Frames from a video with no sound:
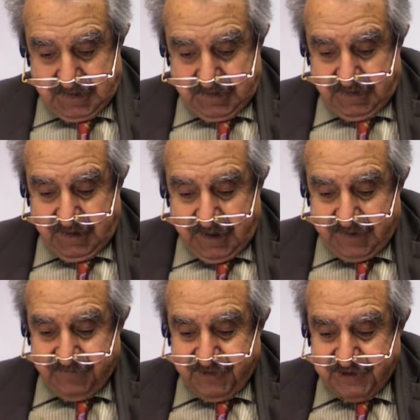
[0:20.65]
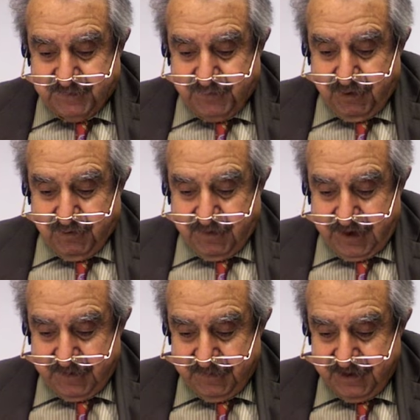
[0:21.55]
The heart of this
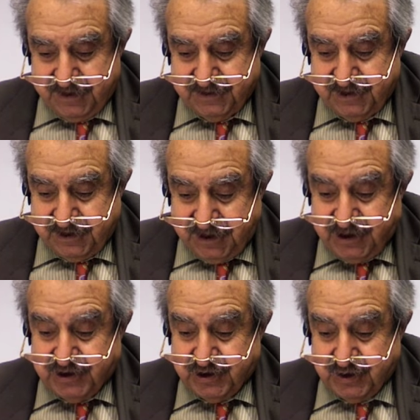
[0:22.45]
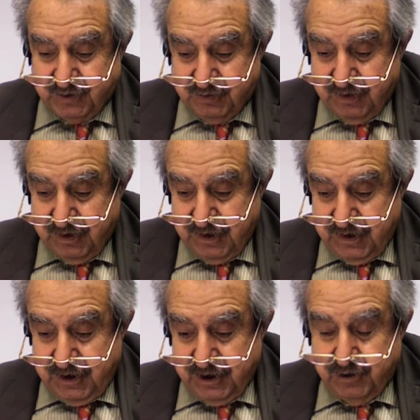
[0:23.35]
program is to teach you
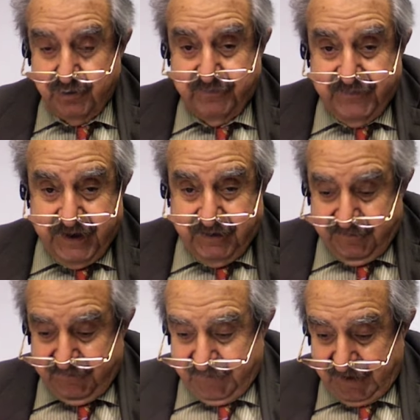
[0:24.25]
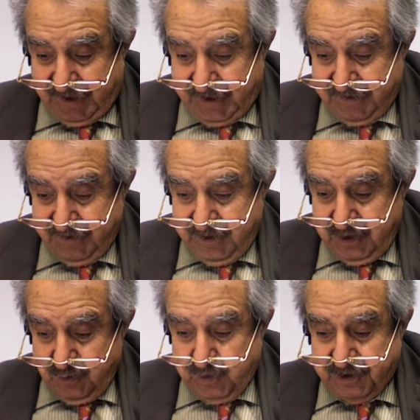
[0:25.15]
to verify
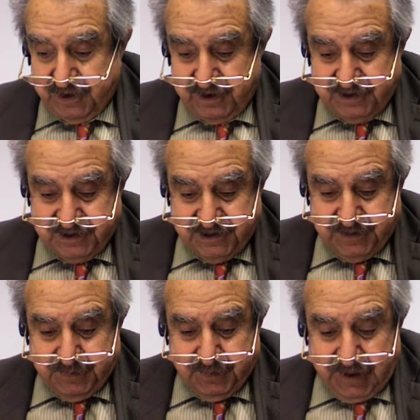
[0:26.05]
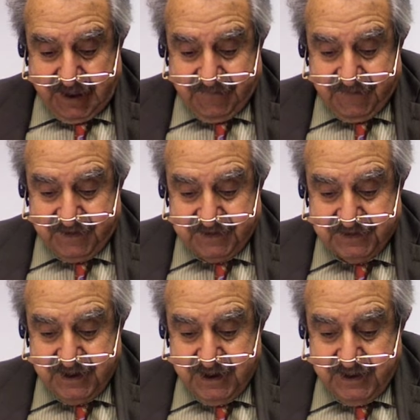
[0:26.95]
with considerable
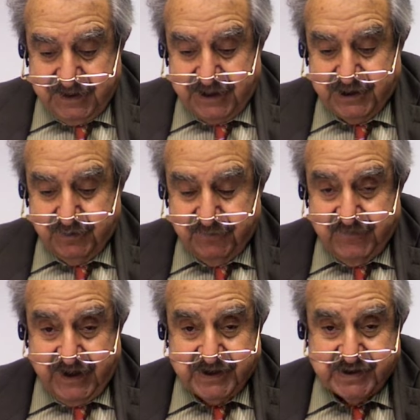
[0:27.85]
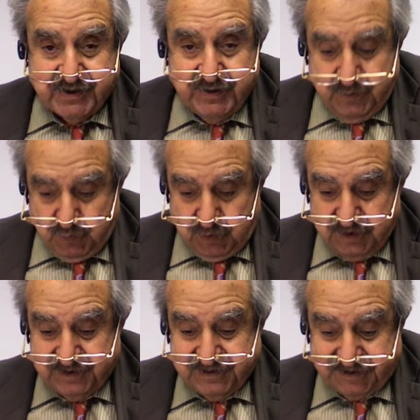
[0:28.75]
evidence that your venture will
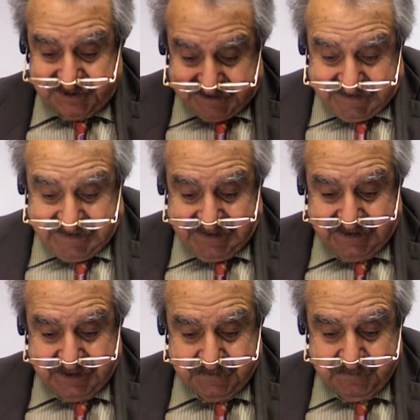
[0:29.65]
succeed.